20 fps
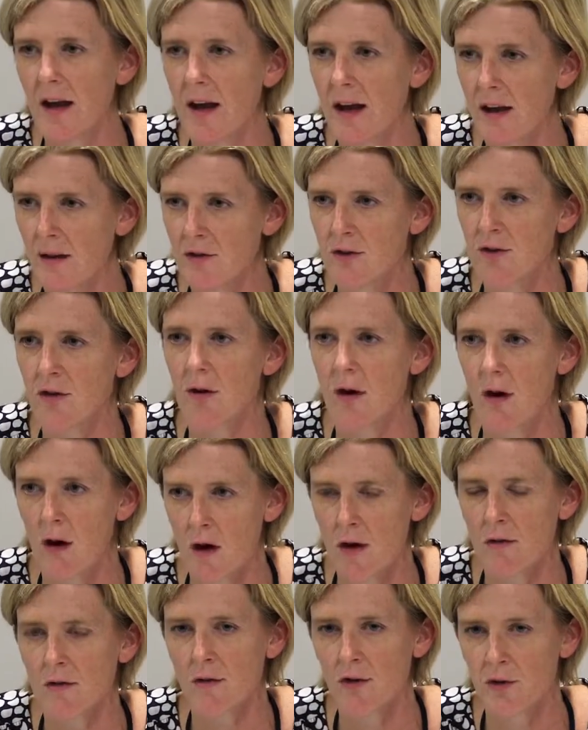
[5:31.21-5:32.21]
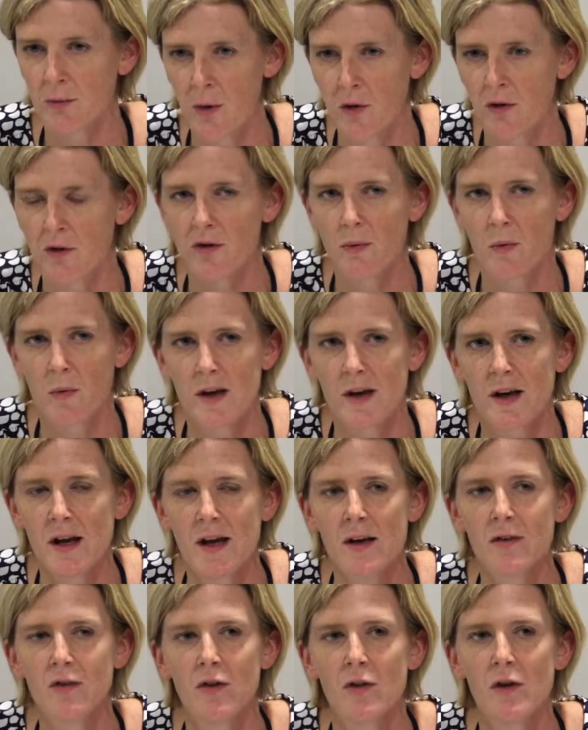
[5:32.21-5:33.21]
into our response. We
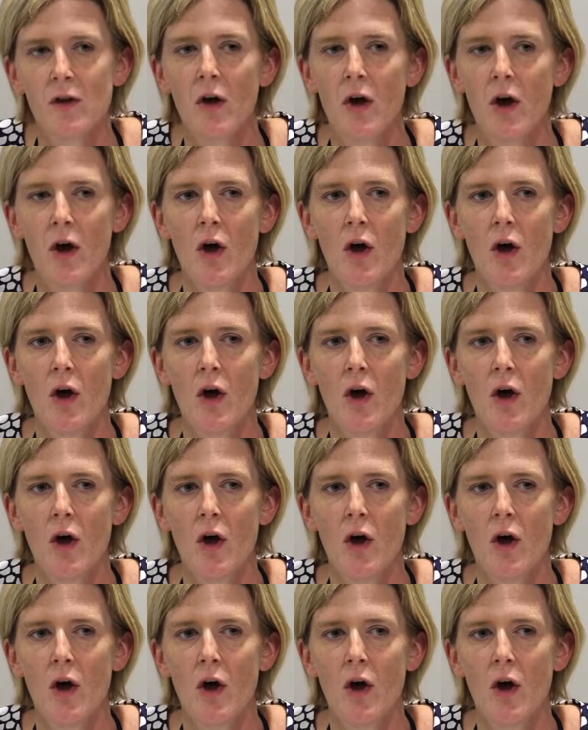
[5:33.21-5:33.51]
need to